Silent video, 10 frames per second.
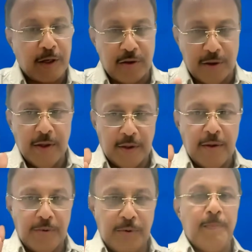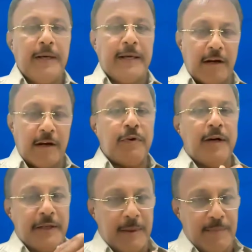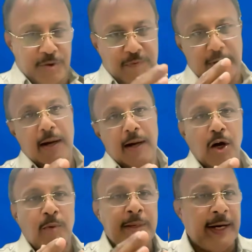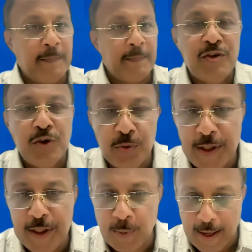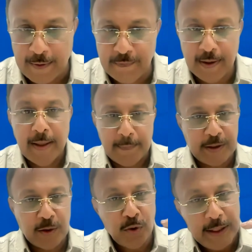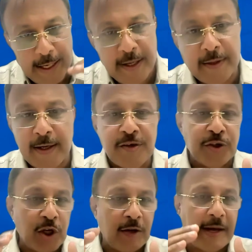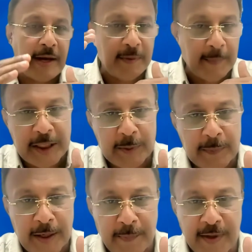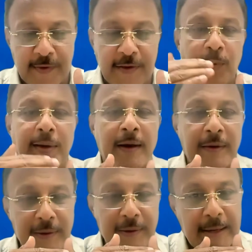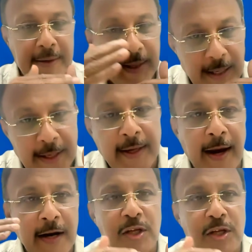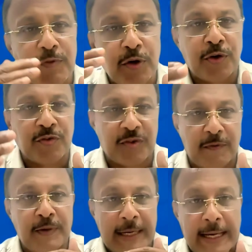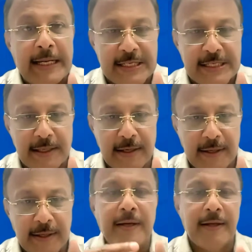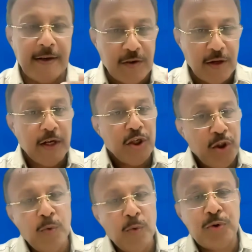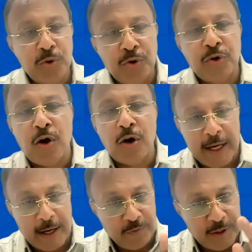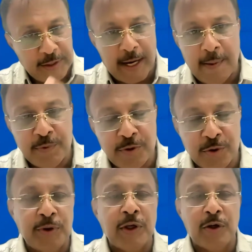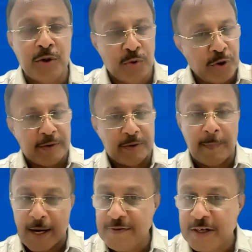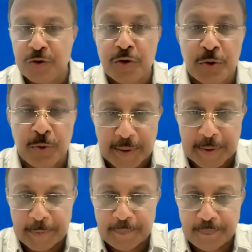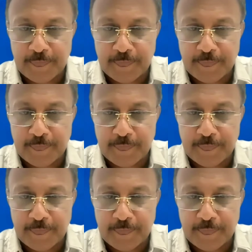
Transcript: But you be careful in terms of how many admins you need to have. But the whole intention of having multiple admins is you can delegate the work to someone else in case you do not have the time to do it, or you don't have the bandwidth to do it.